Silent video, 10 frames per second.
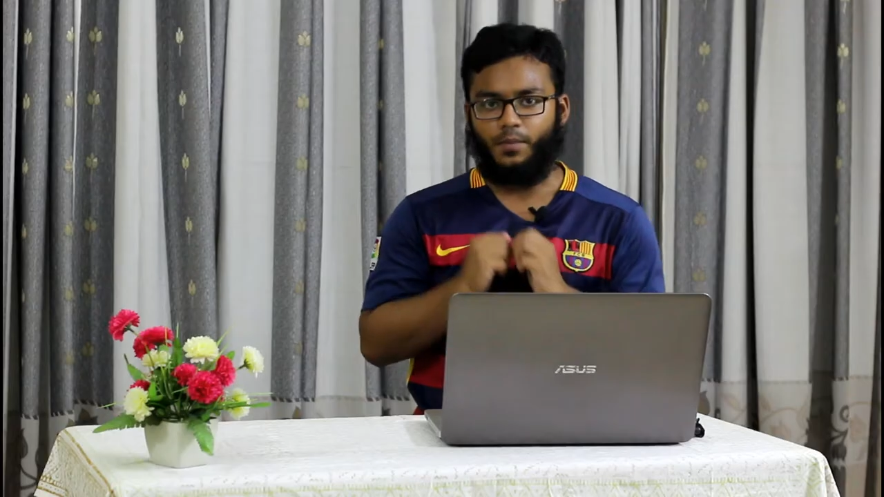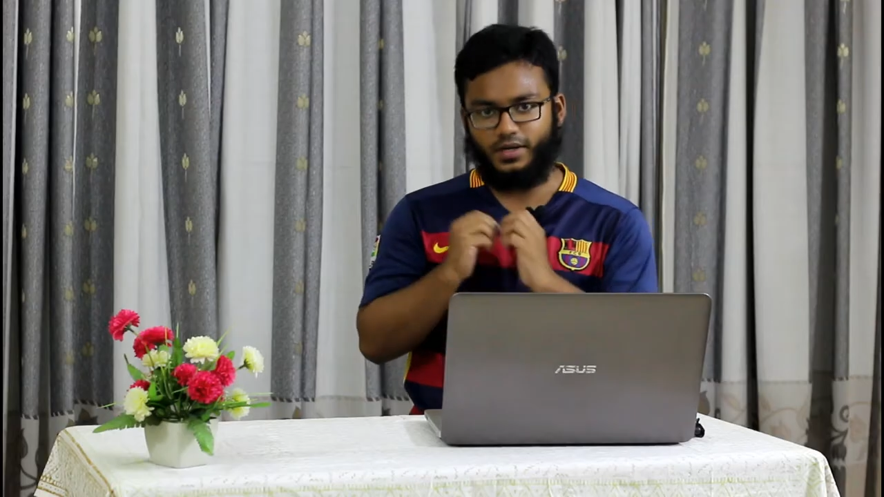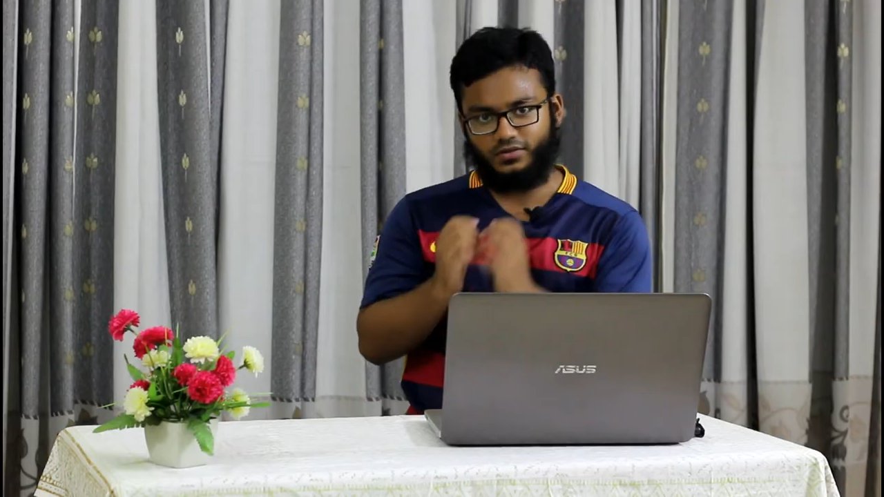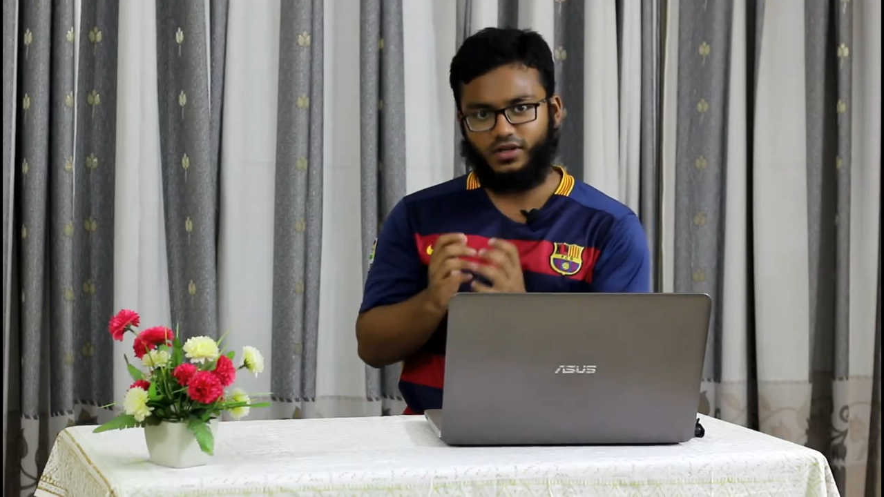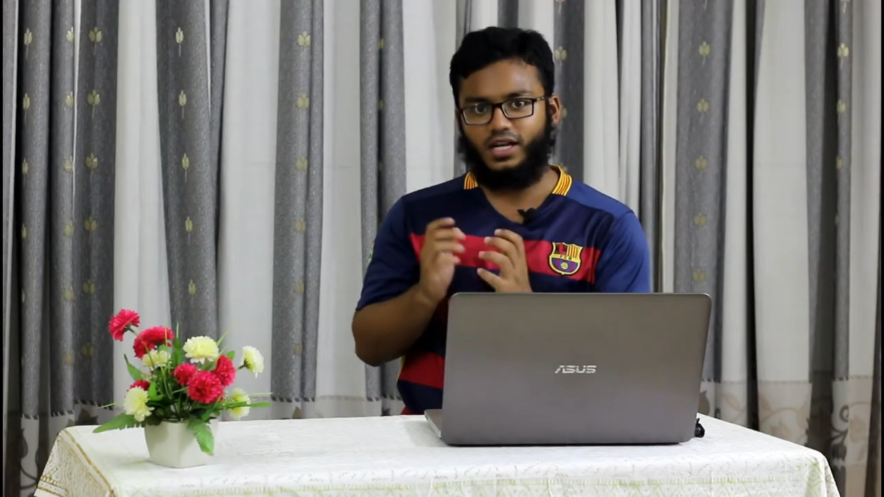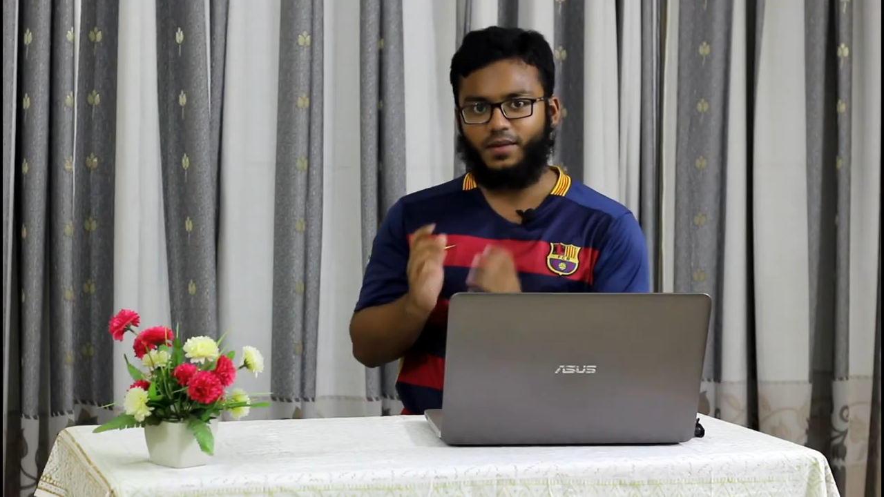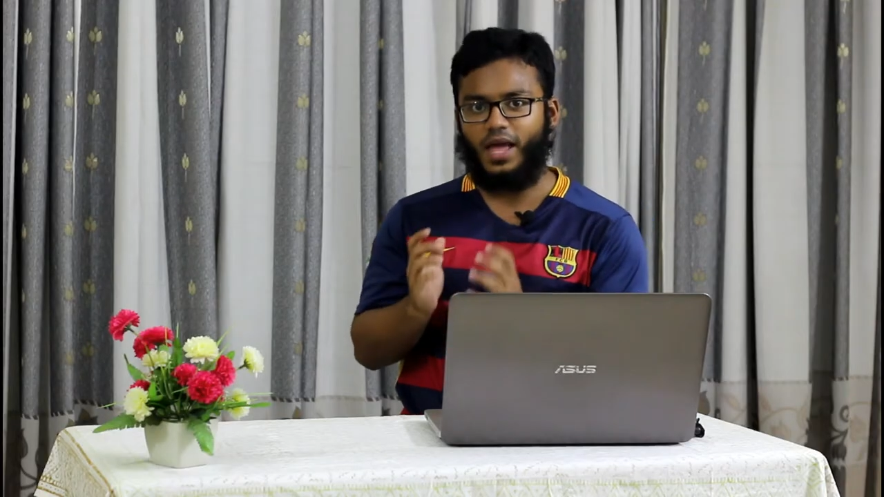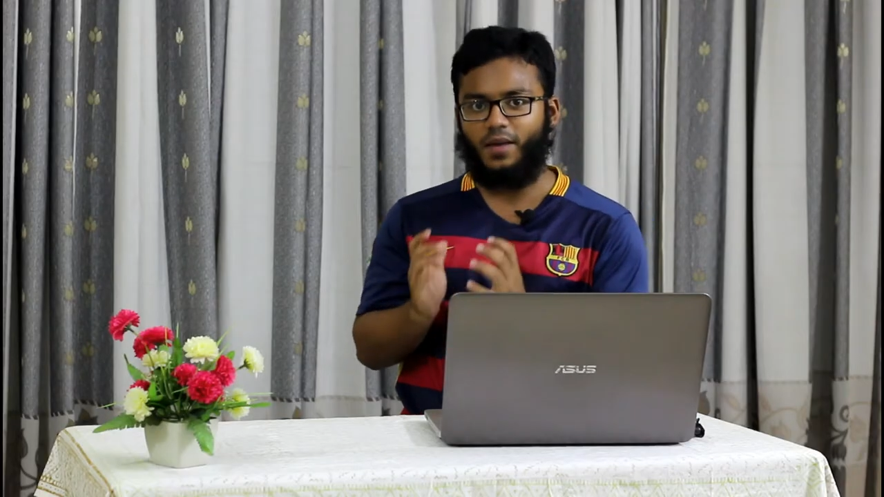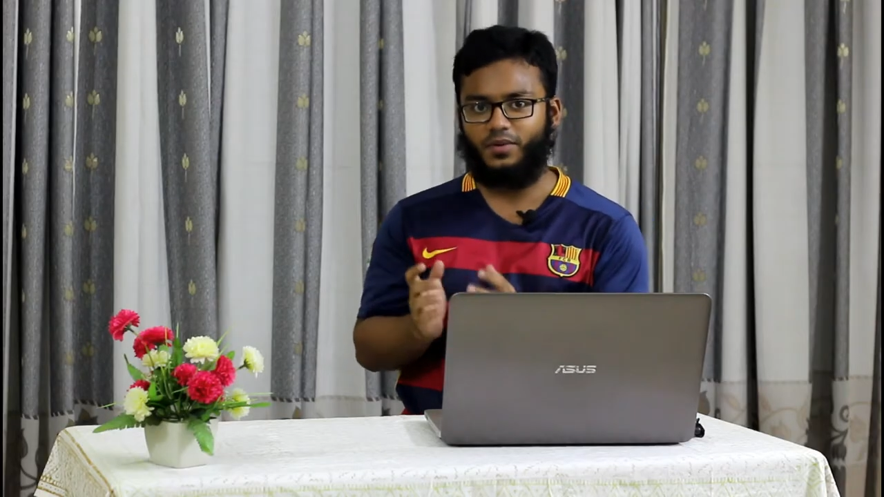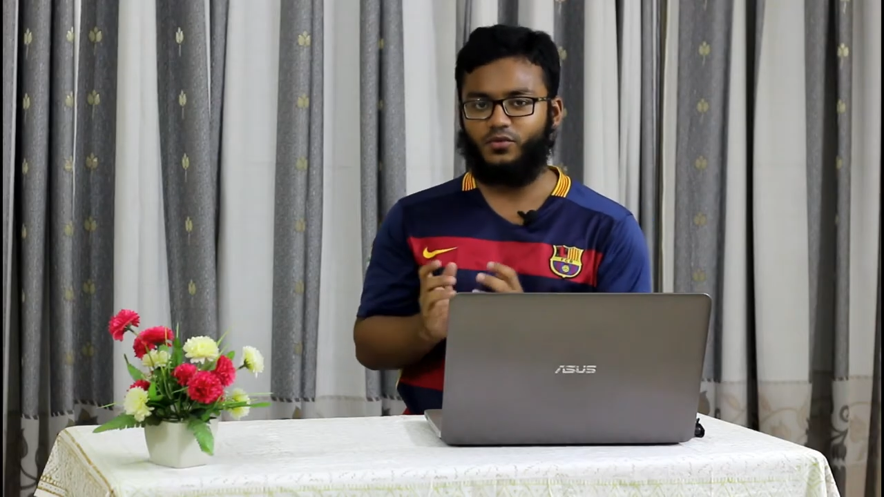I'm
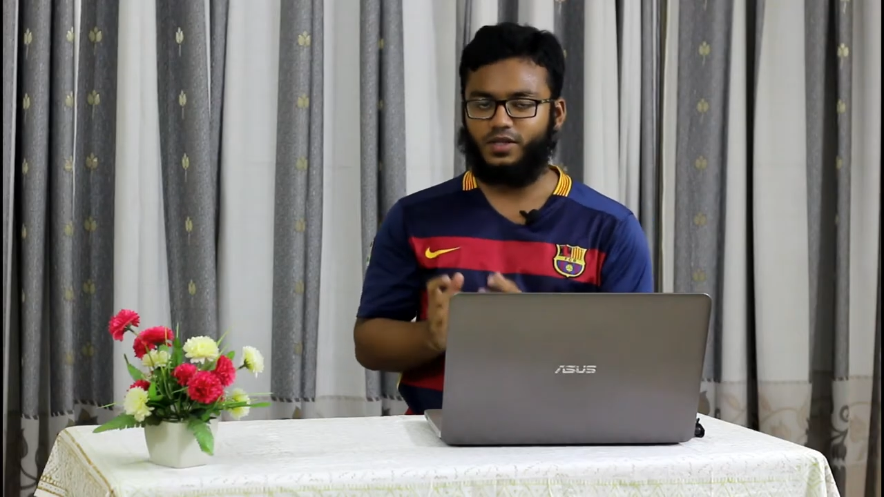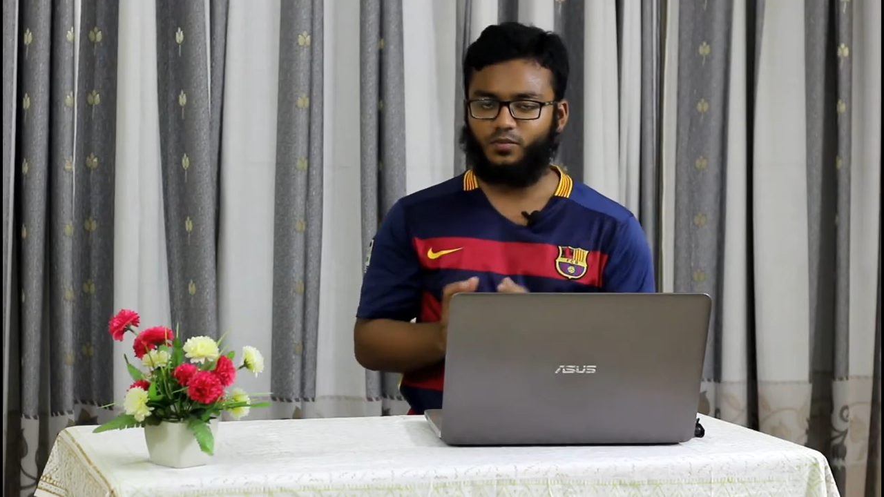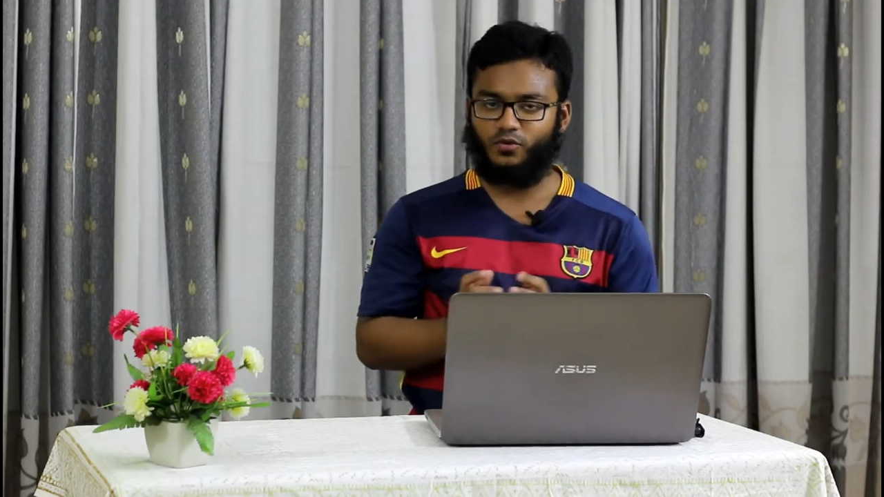happy with the